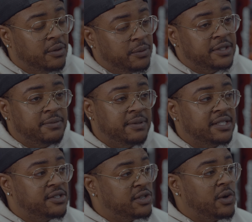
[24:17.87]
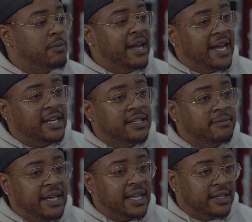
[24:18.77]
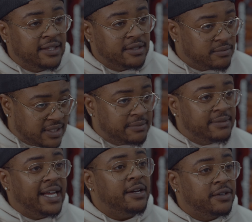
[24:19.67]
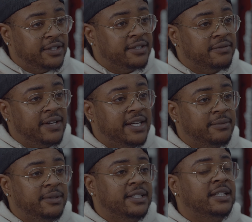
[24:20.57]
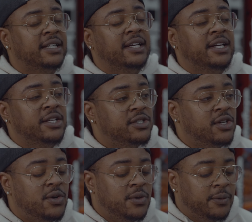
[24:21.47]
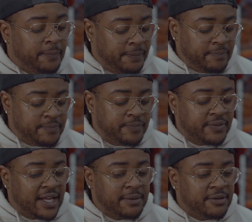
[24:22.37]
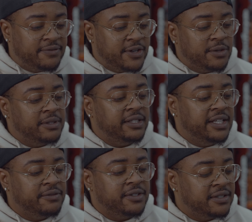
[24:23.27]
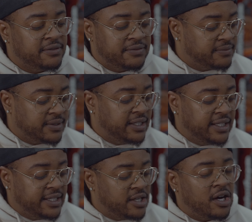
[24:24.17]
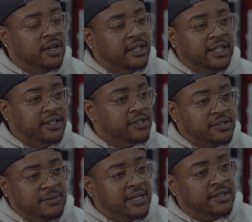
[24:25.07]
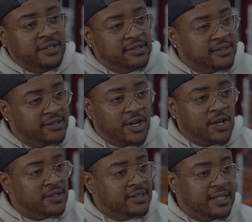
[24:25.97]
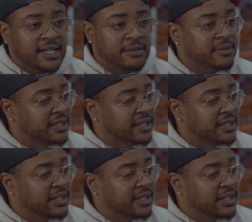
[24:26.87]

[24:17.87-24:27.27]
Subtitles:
what's been so bad and making them come down in their environment. So I'm a firm believer of, again, auditing your surroundings all the time,